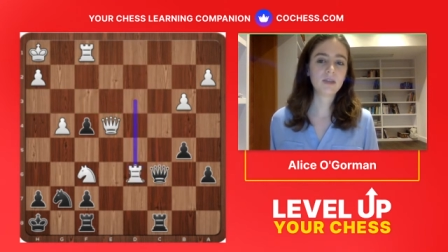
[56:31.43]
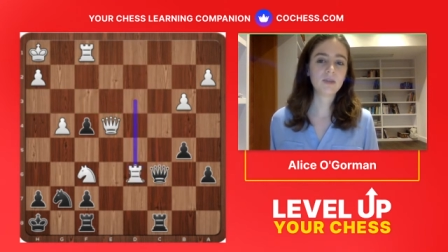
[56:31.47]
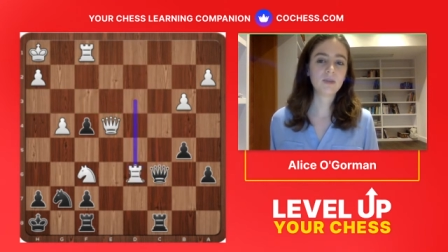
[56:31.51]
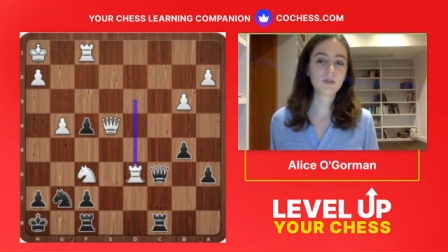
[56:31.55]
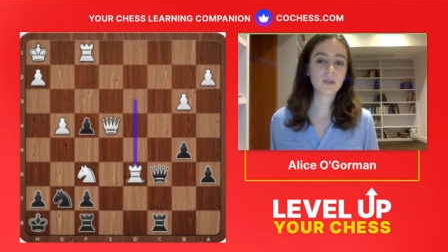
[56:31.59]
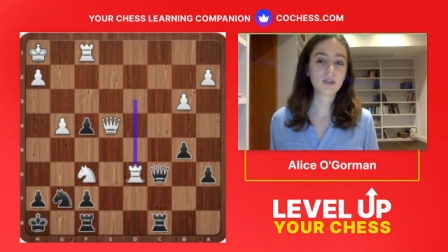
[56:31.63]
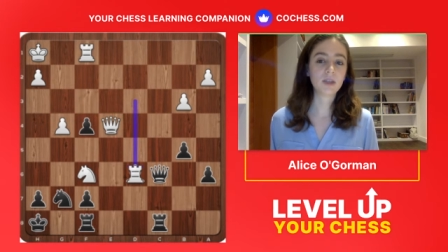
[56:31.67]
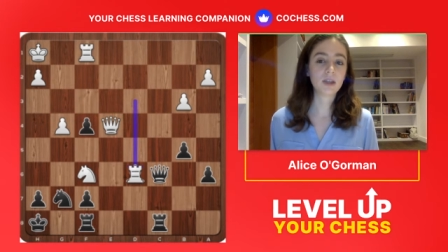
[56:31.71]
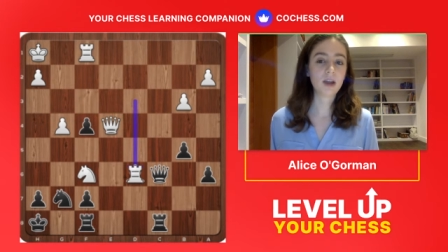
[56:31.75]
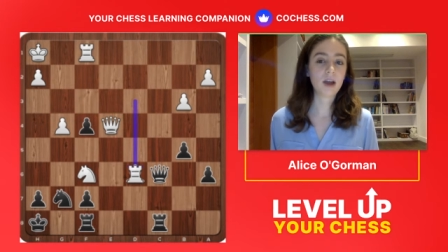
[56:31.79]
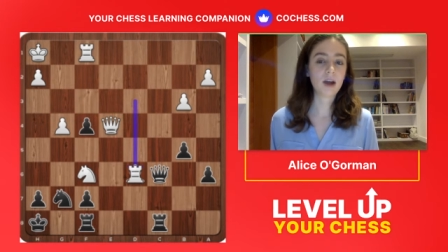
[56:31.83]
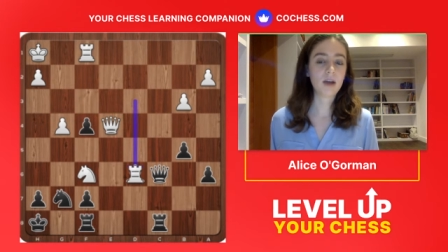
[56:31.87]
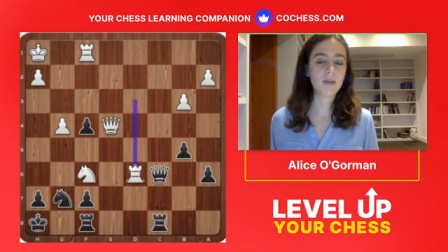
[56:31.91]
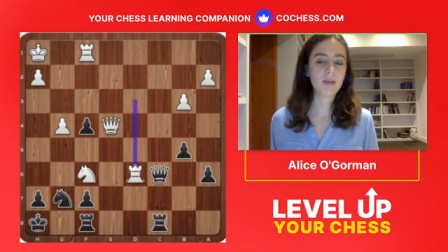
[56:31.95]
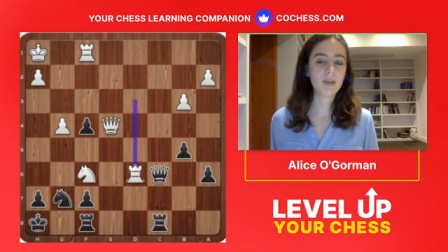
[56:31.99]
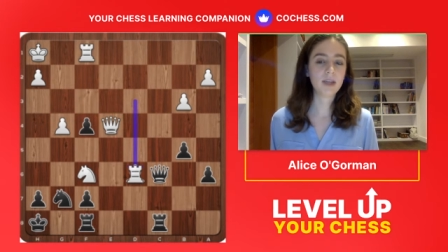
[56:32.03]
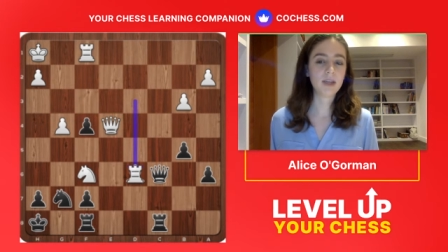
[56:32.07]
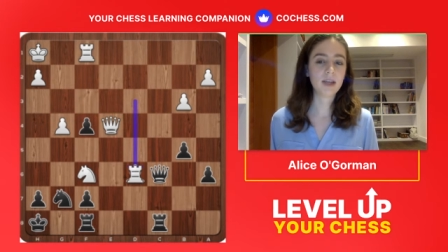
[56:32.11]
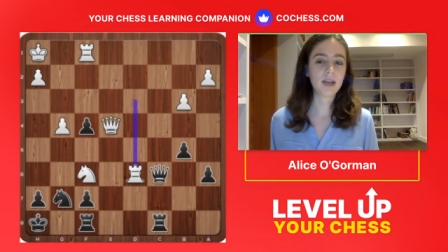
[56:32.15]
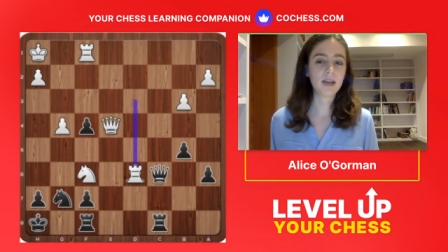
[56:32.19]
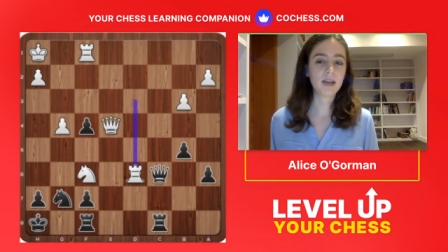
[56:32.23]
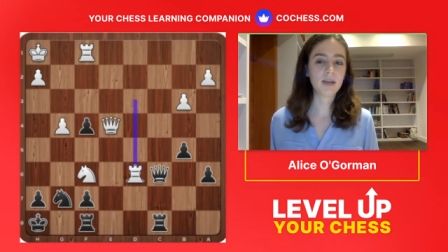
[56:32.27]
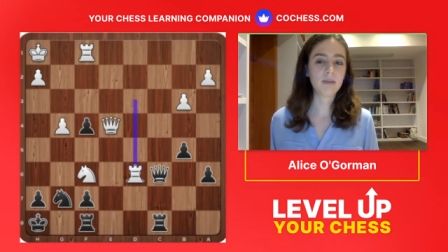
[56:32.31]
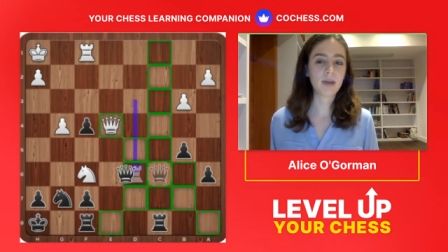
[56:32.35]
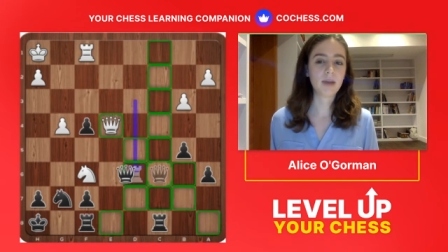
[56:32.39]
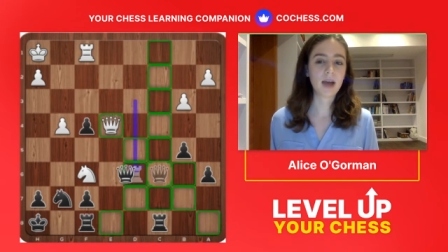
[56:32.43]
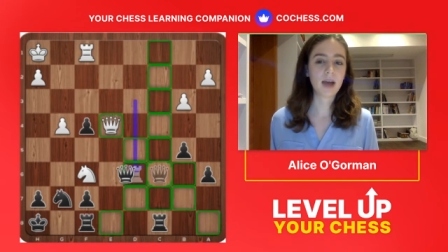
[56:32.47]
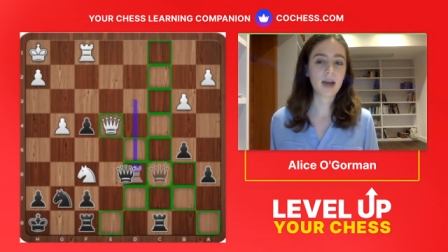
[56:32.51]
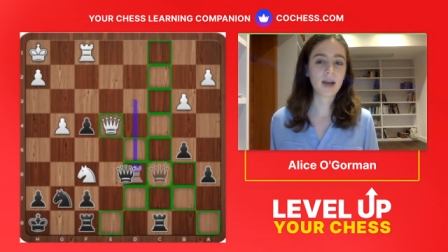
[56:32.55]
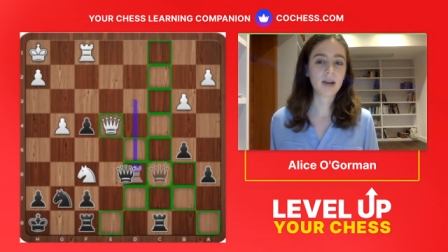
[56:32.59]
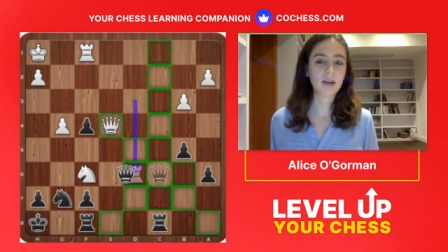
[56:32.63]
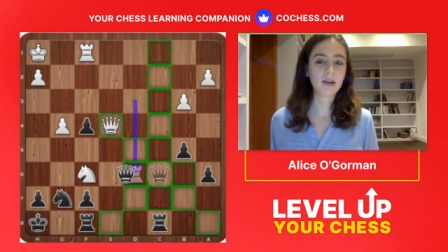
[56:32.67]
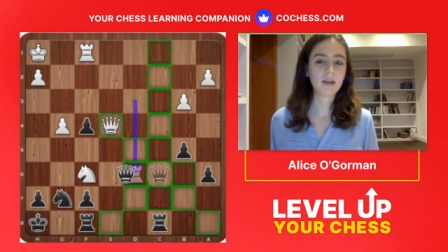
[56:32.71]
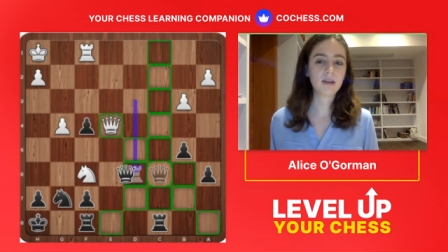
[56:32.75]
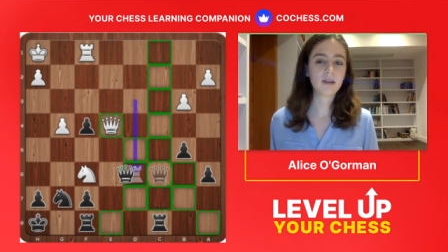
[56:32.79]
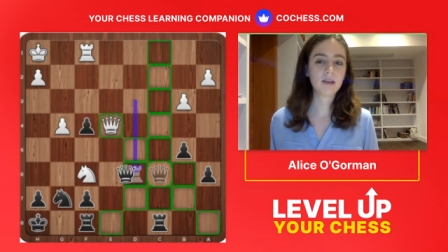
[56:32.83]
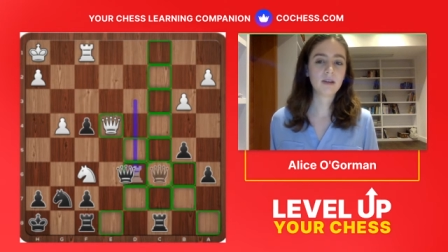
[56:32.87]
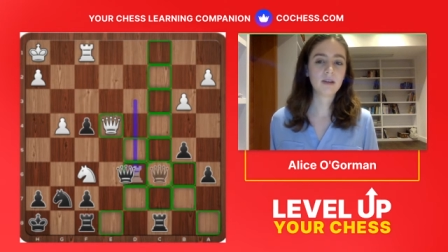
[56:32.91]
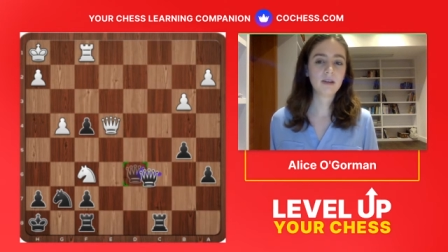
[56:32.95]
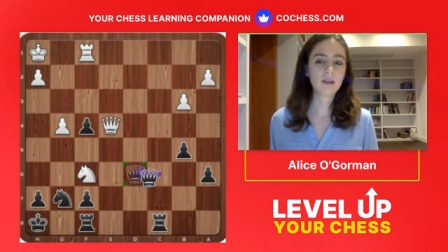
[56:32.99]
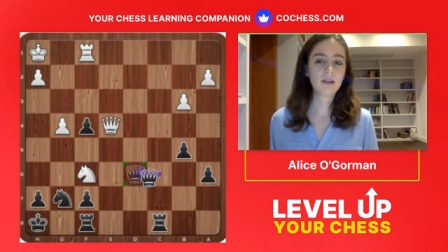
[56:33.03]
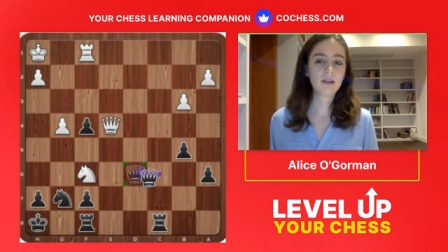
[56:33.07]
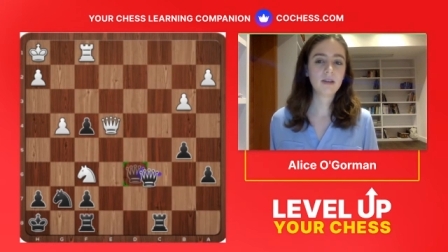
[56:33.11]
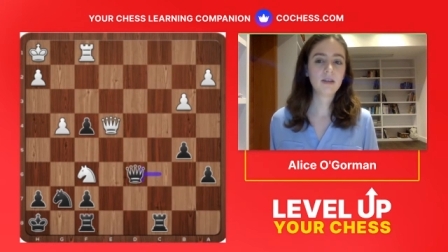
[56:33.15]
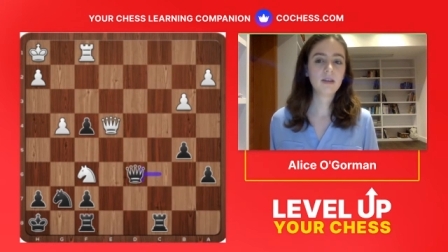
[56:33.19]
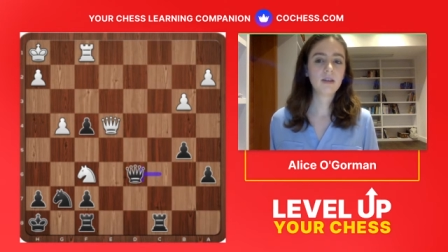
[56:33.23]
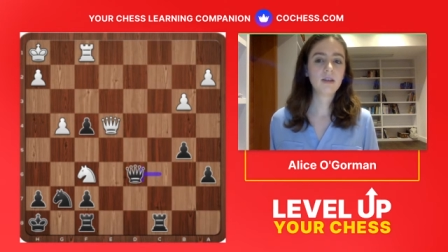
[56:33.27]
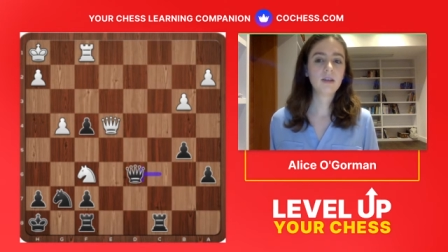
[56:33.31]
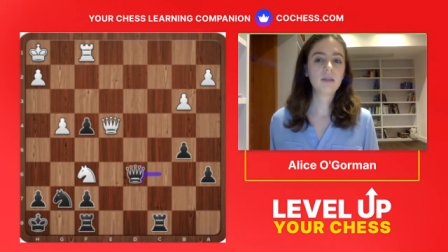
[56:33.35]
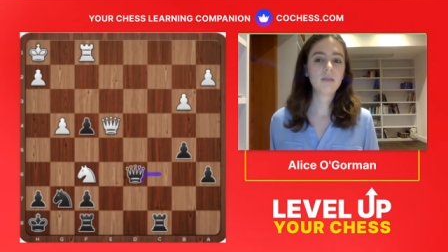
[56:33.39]
which can't be taken back
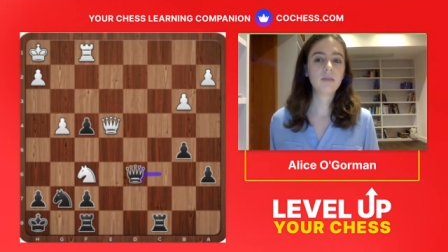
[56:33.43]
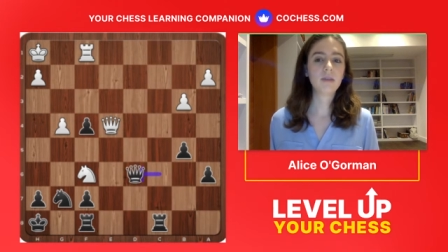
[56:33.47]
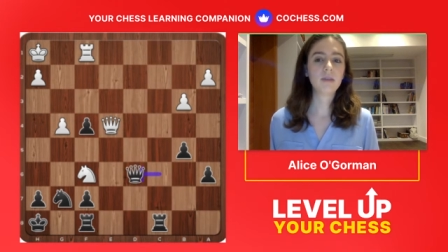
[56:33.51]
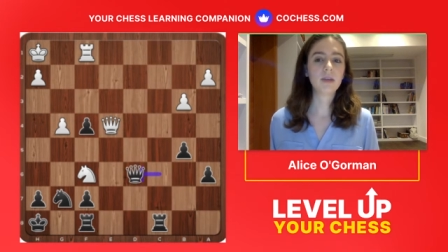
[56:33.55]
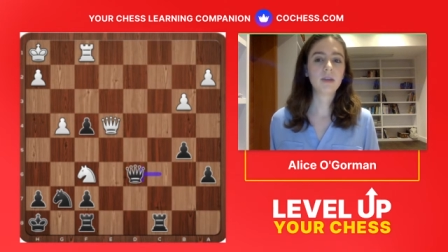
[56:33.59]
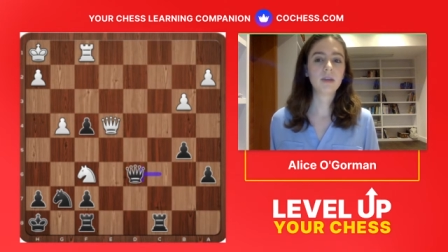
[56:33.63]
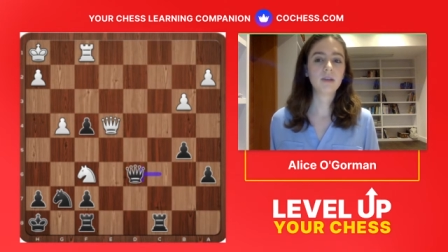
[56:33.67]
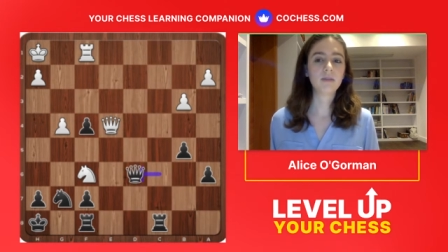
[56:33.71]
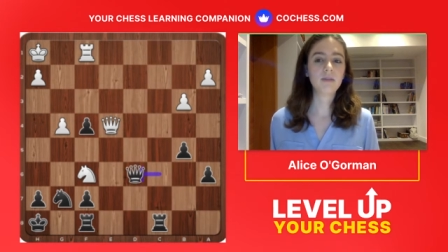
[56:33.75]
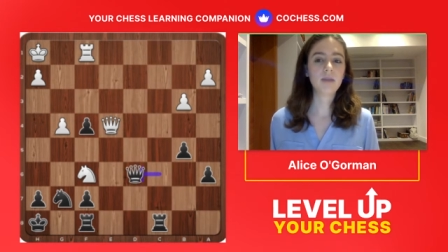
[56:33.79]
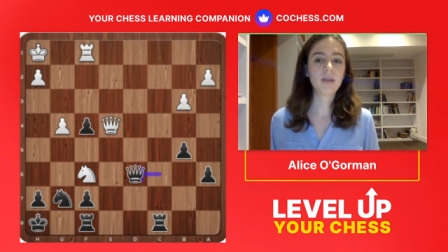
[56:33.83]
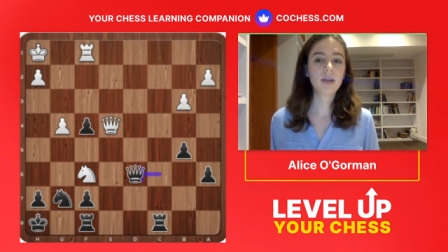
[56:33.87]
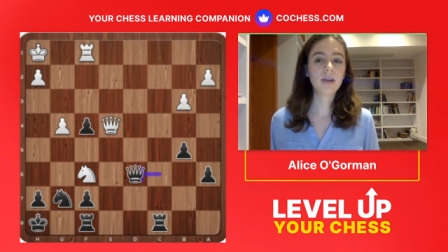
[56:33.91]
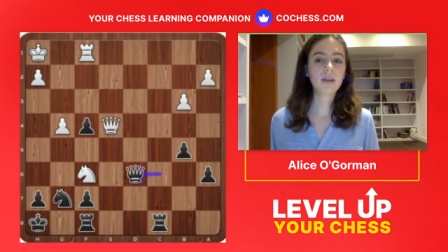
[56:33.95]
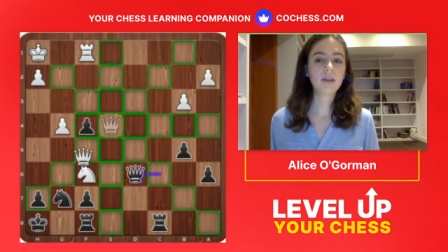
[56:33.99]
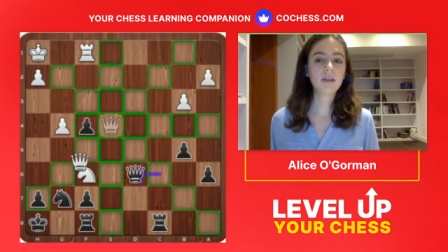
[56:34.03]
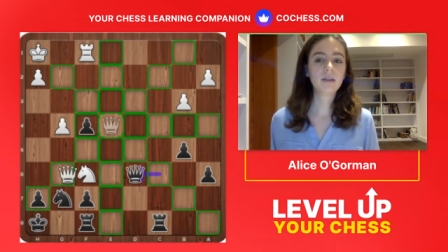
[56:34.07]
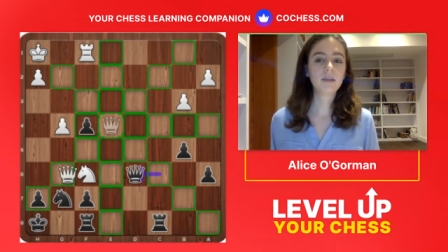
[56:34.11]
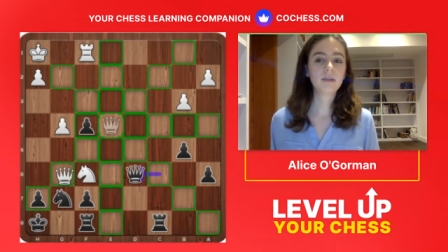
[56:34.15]
because mate,